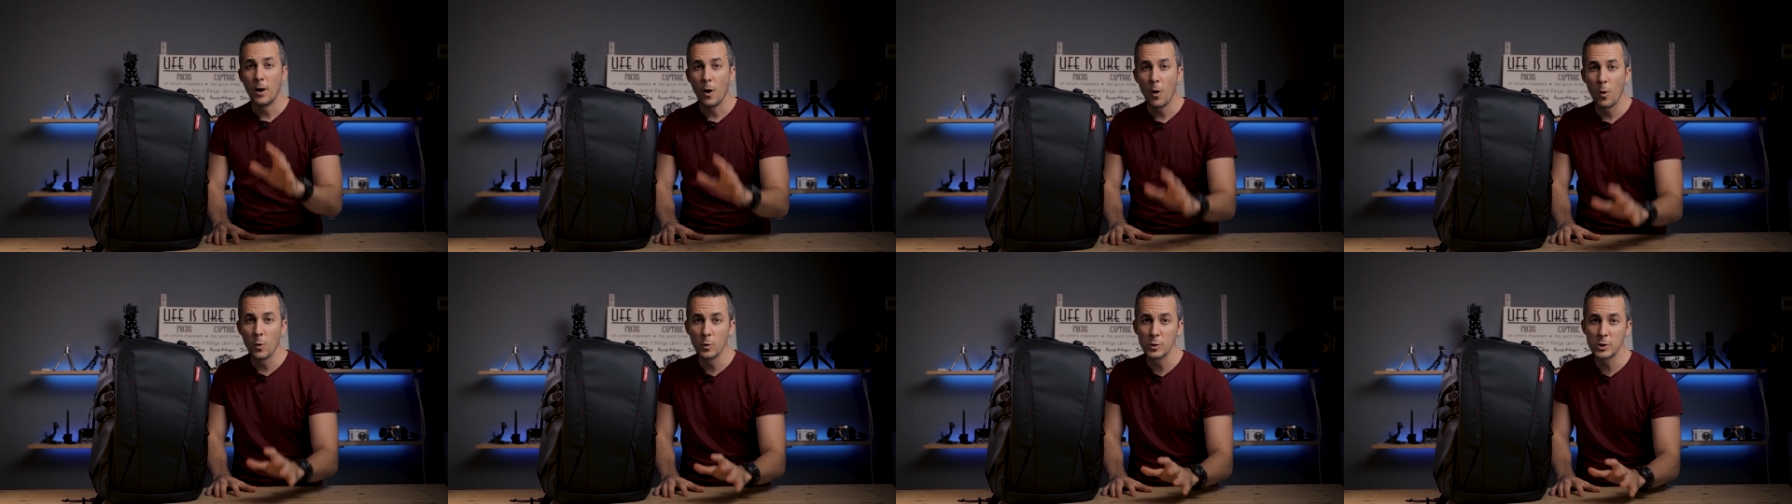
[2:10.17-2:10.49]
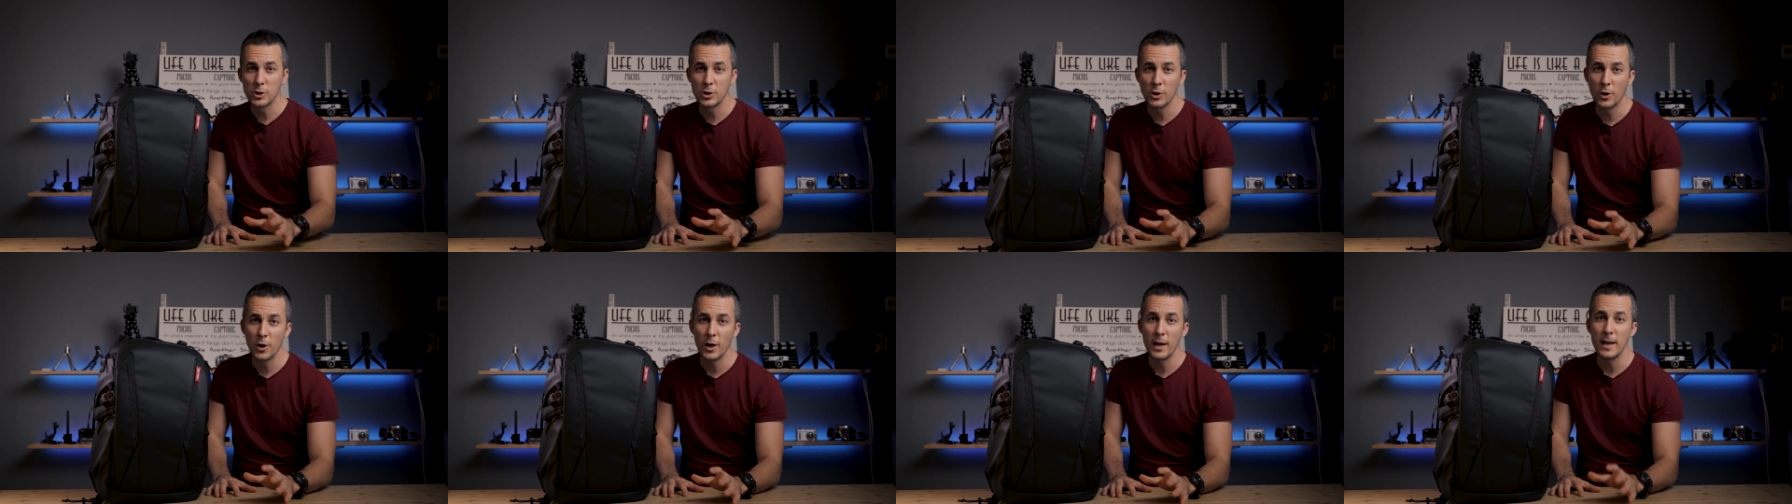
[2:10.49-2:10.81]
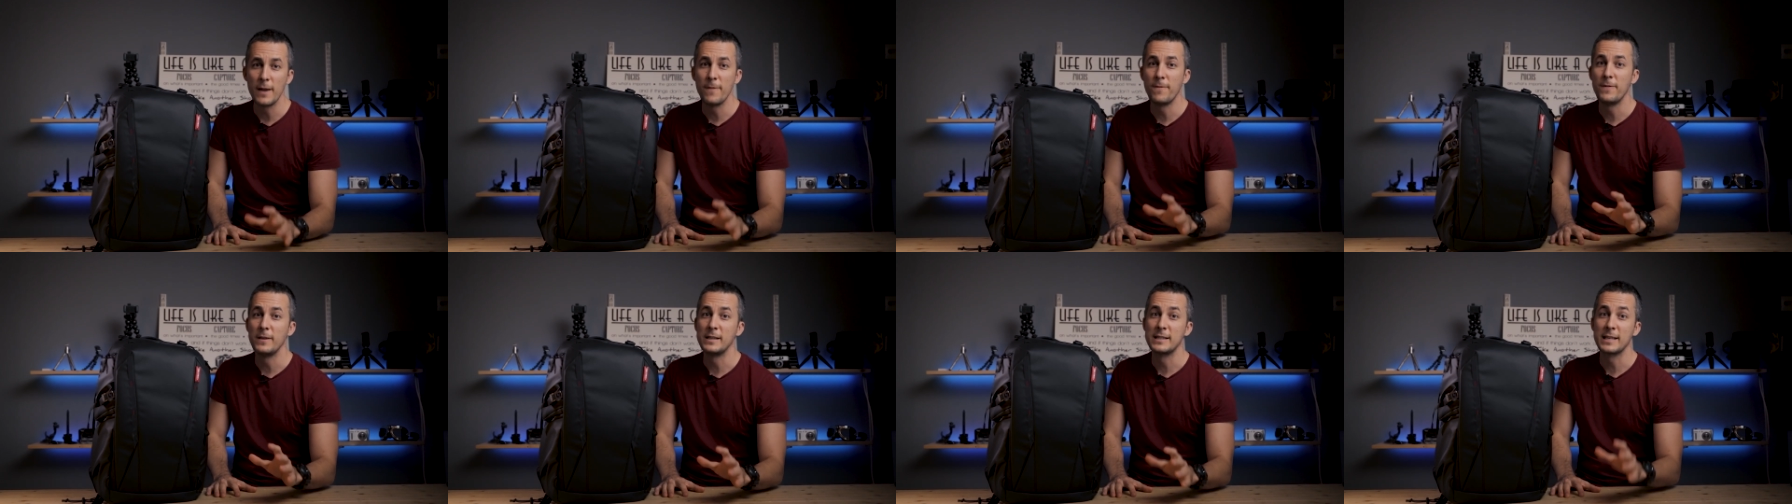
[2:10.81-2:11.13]
also
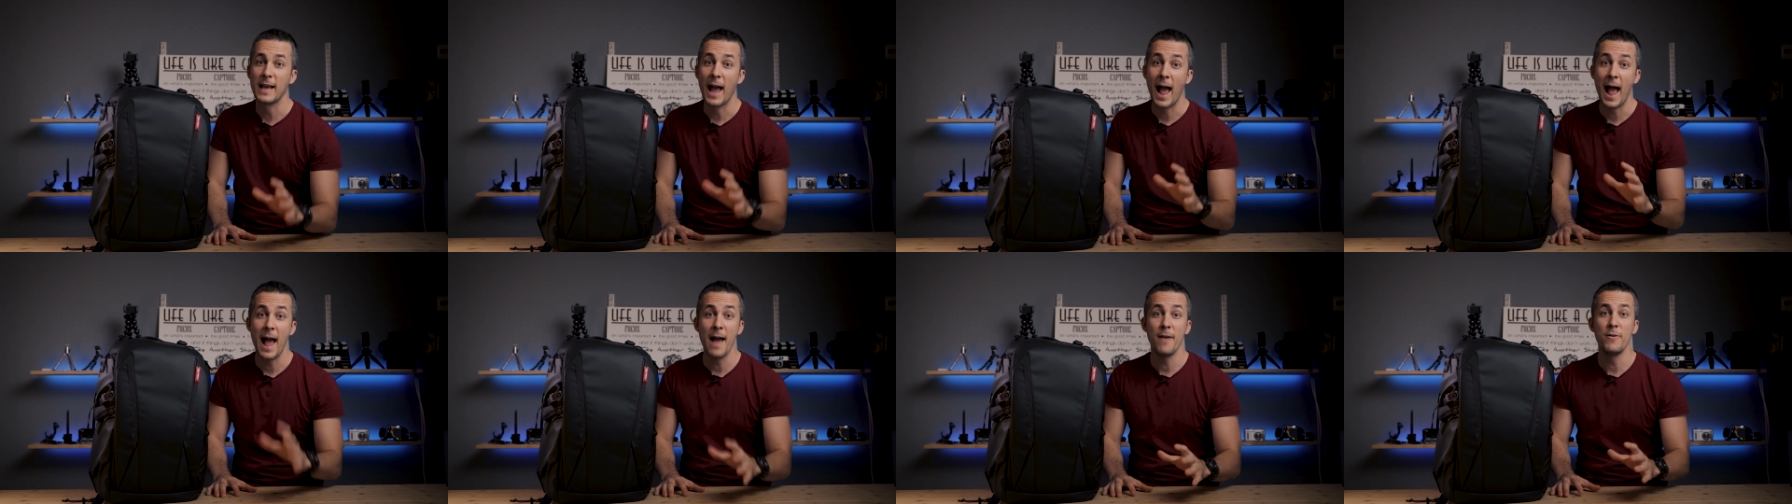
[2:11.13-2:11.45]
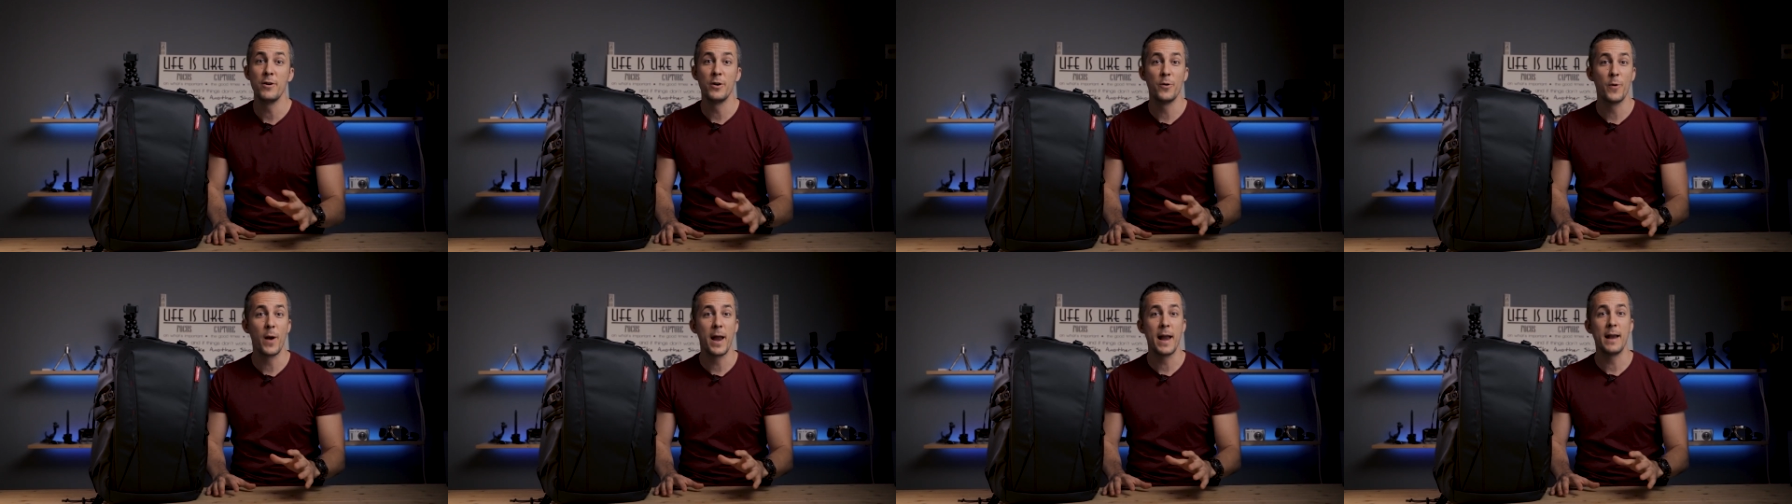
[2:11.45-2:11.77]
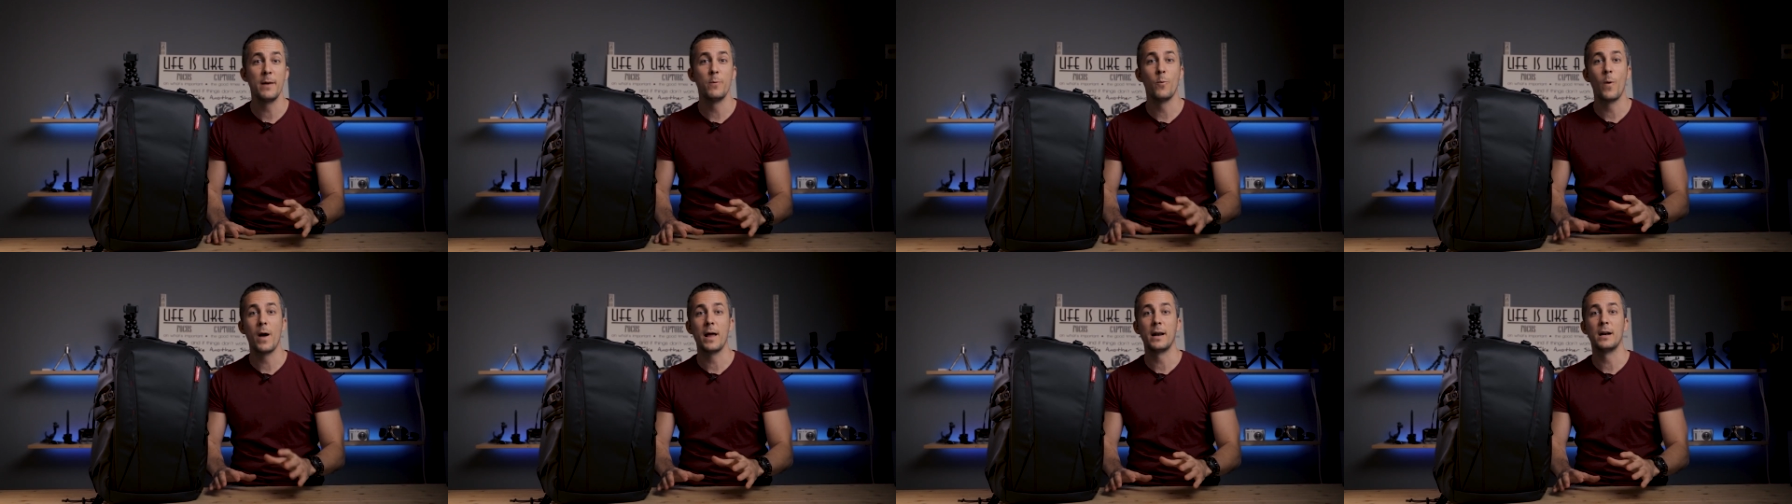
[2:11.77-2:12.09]
if it's heavy
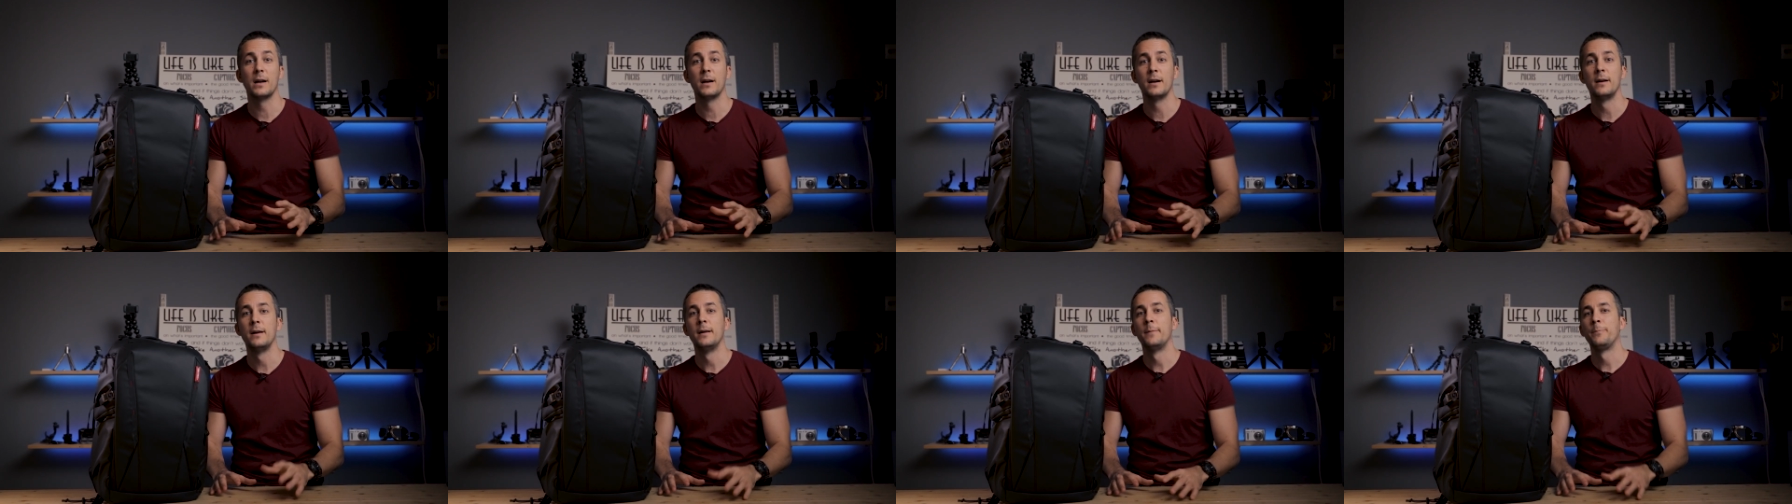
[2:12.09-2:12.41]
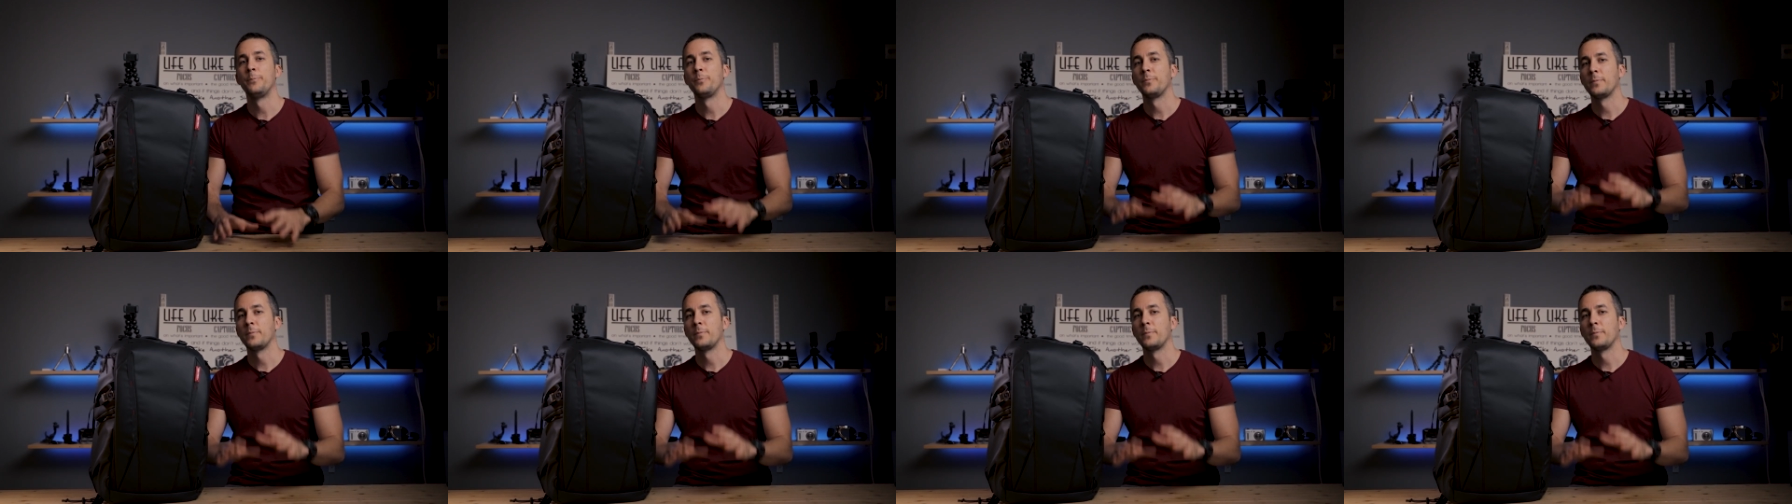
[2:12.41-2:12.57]
rain weather